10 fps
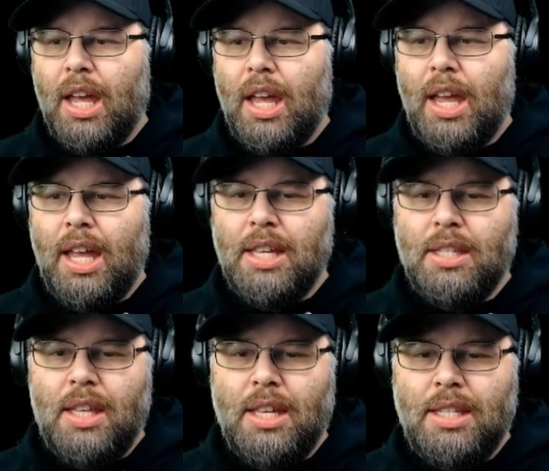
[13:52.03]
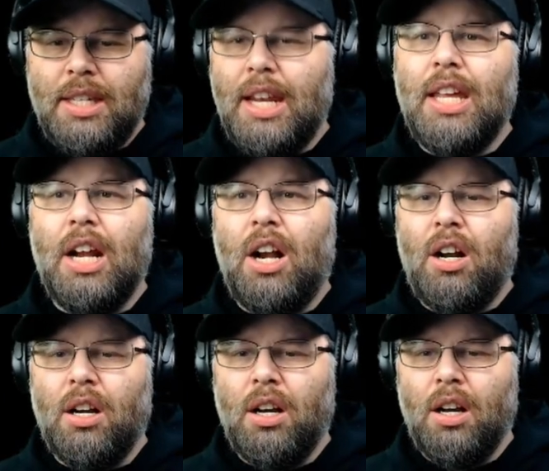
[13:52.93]
is sitting
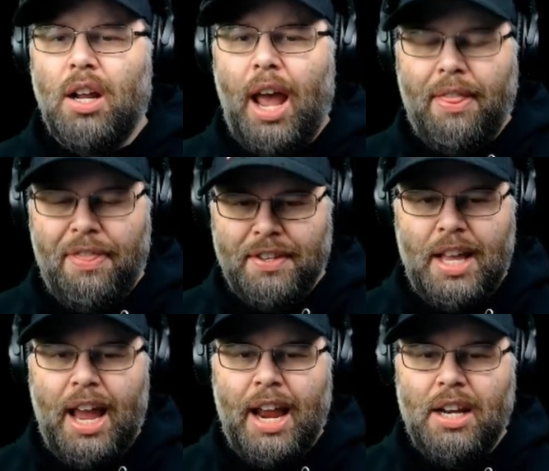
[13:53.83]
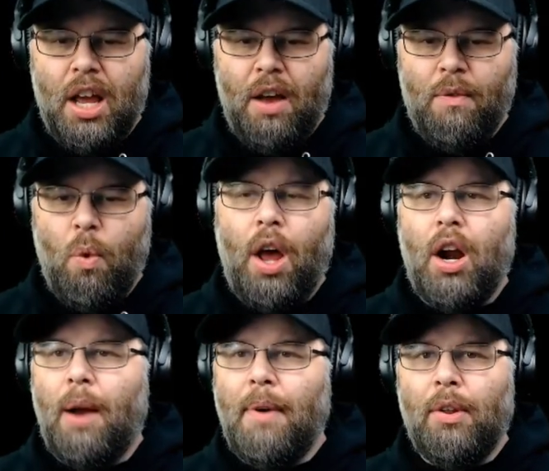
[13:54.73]
here at the side of water.
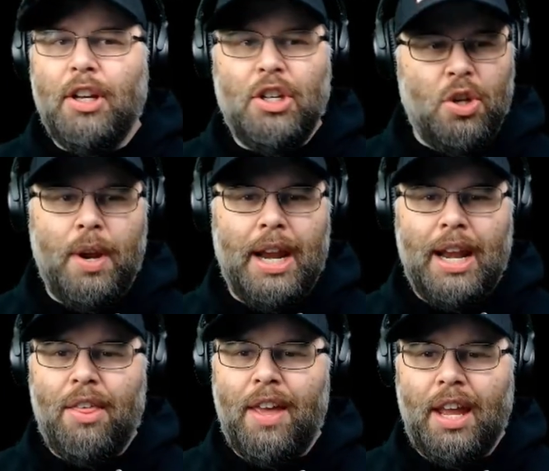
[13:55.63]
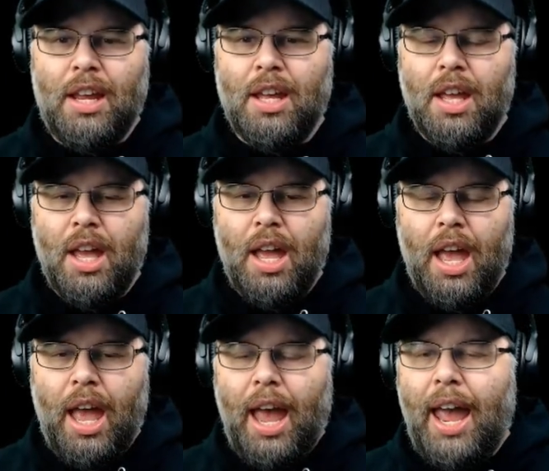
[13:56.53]
I'm not really doing anything.
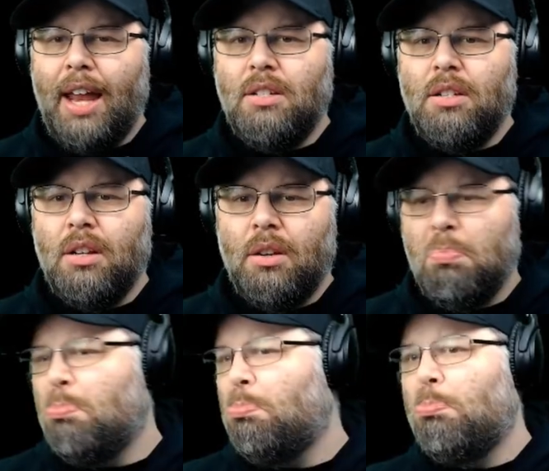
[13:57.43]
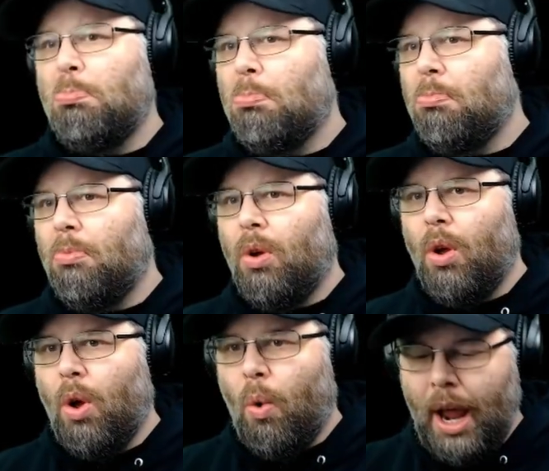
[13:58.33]
And
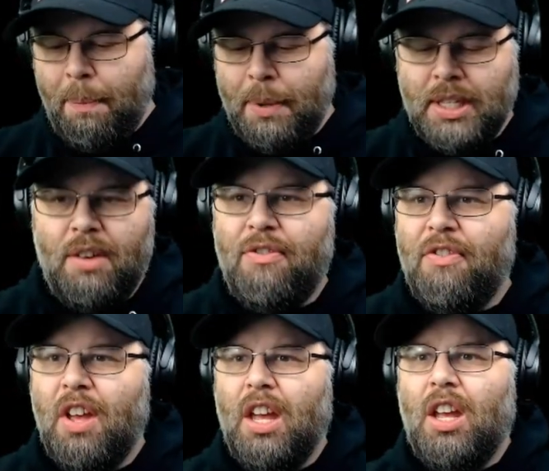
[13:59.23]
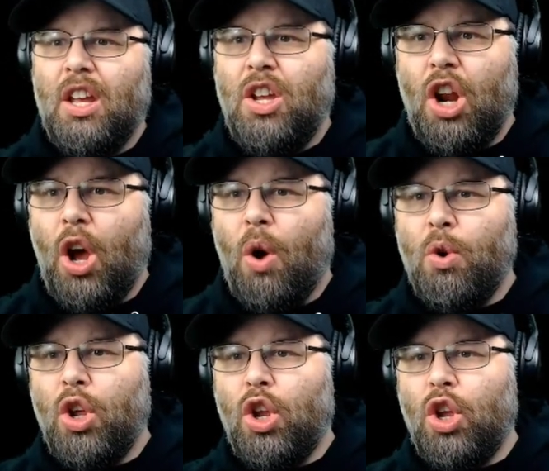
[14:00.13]
what happens if, you know,
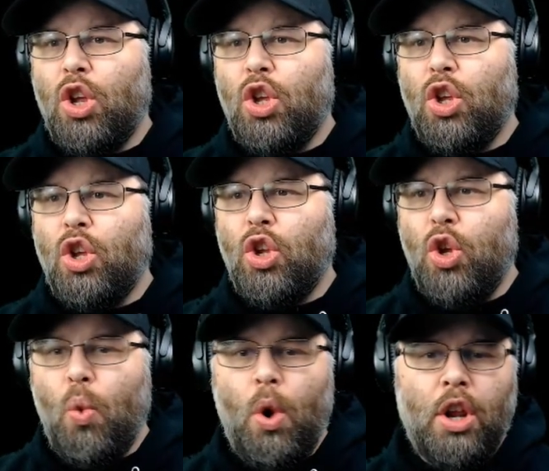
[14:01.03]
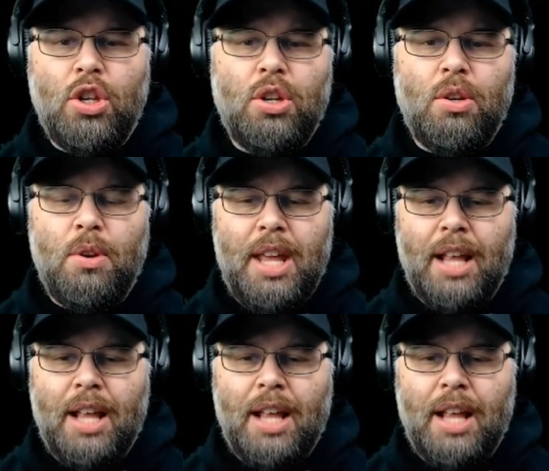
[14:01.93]
you want to get